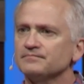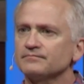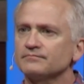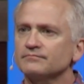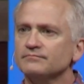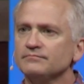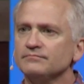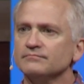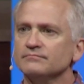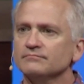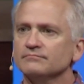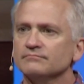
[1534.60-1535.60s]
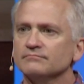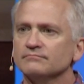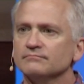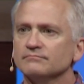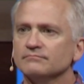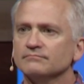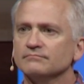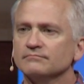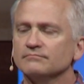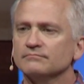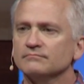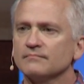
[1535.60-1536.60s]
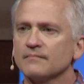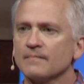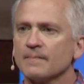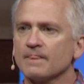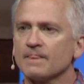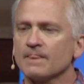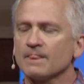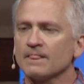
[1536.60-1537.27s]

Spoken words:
(silence)